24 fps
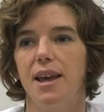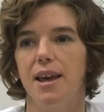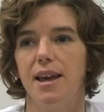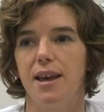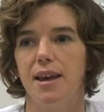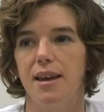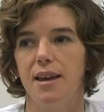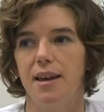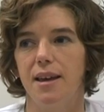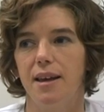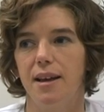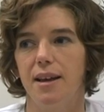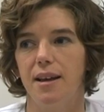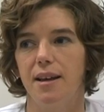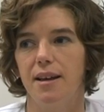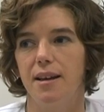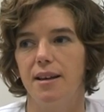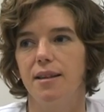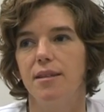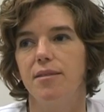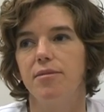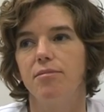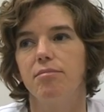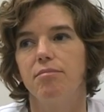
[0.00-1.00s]
uh,
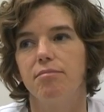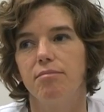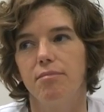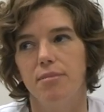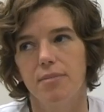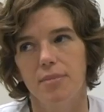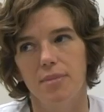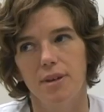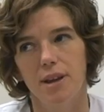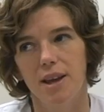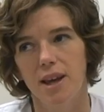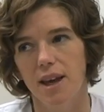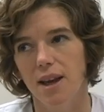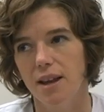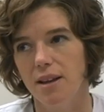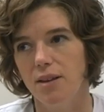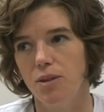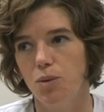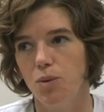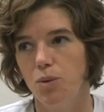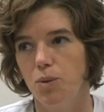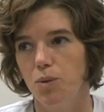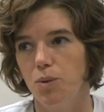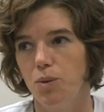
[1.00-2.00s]
can
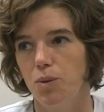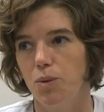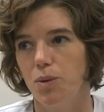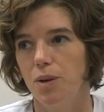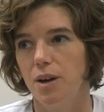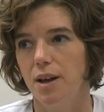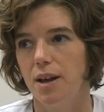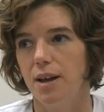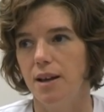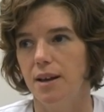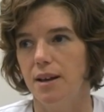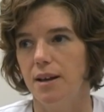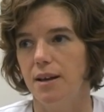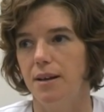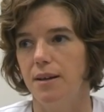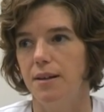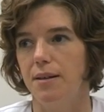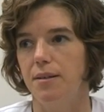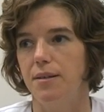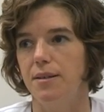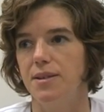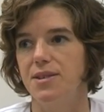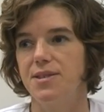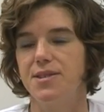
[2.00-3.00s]
do a
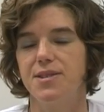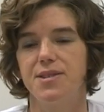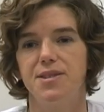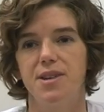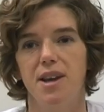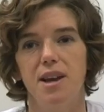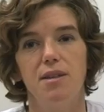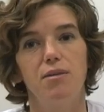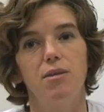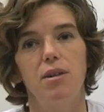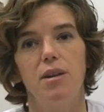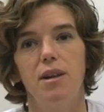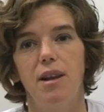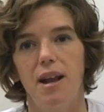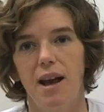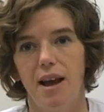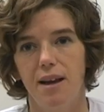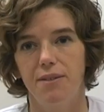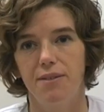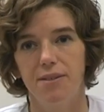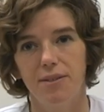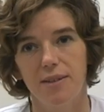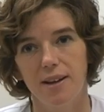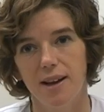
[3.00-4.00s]
eh, stable
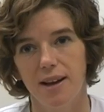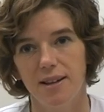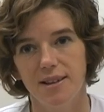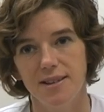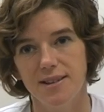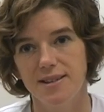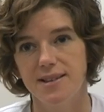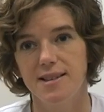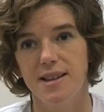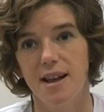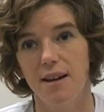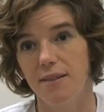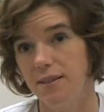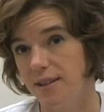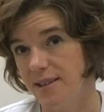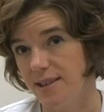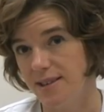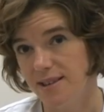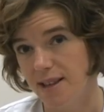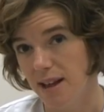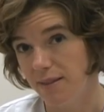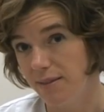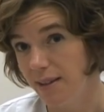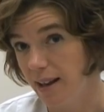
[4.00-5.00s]
life, can
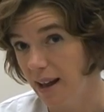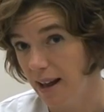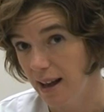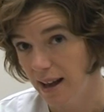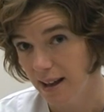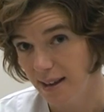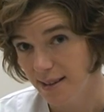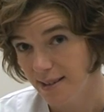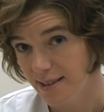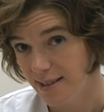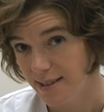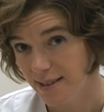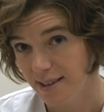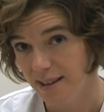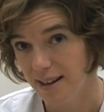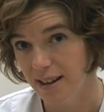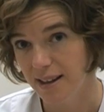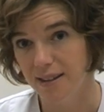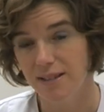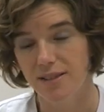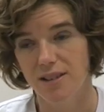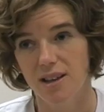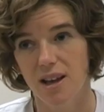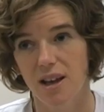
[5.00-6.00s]
stabilize,
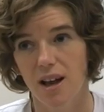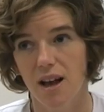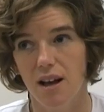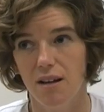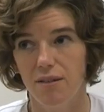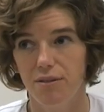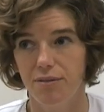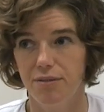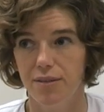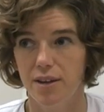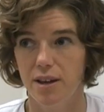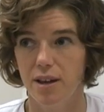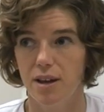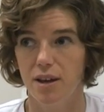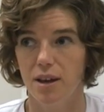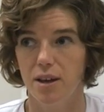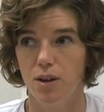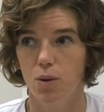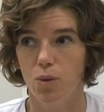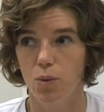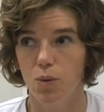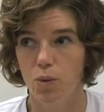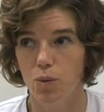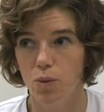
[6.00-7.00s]
and have a
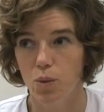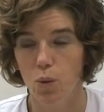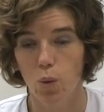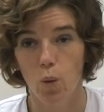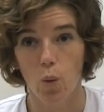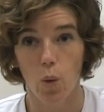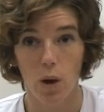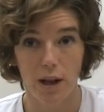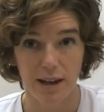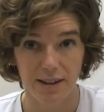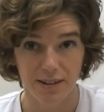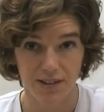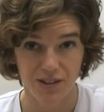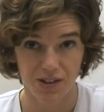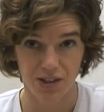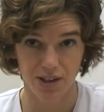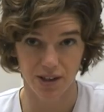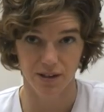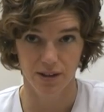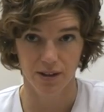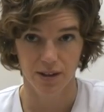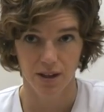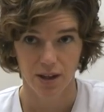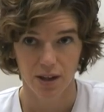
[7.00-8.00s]
good
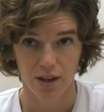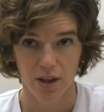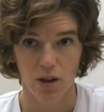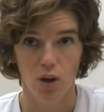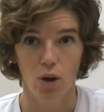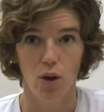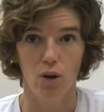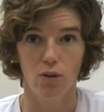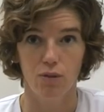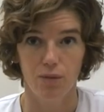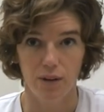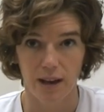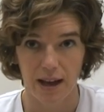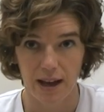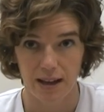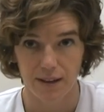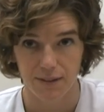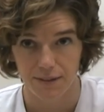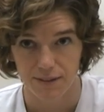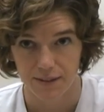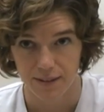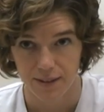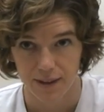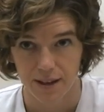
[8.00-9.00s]
quality of
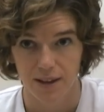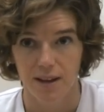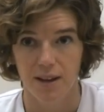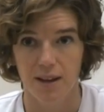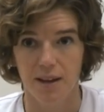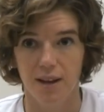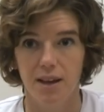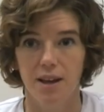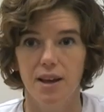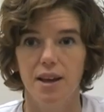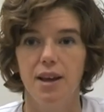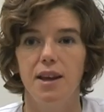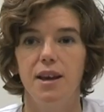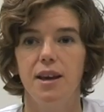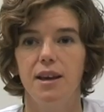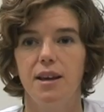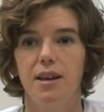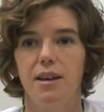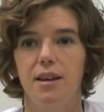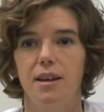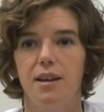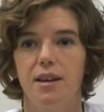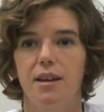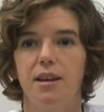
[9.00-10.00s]
life uh,
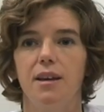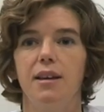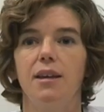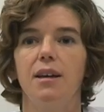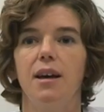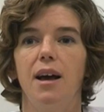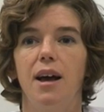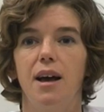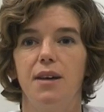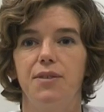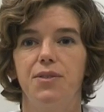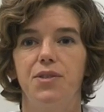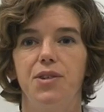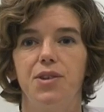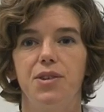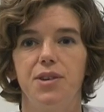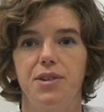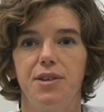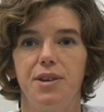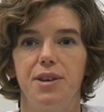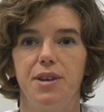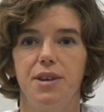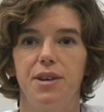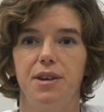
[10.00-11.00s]

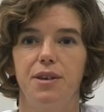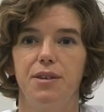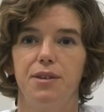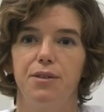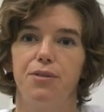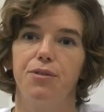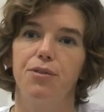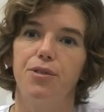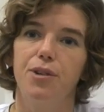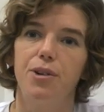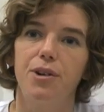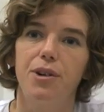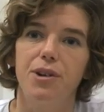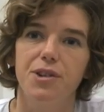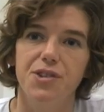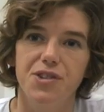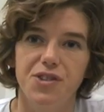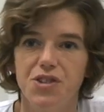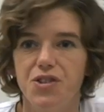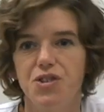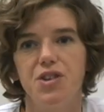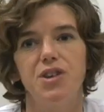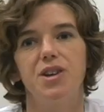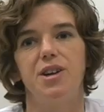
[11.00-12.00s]
after the
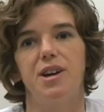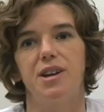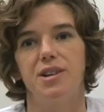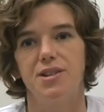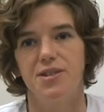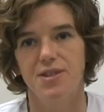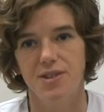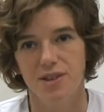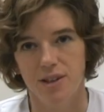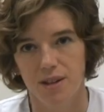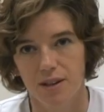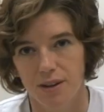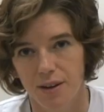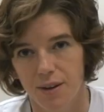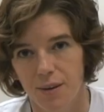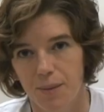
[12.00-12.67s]
first years.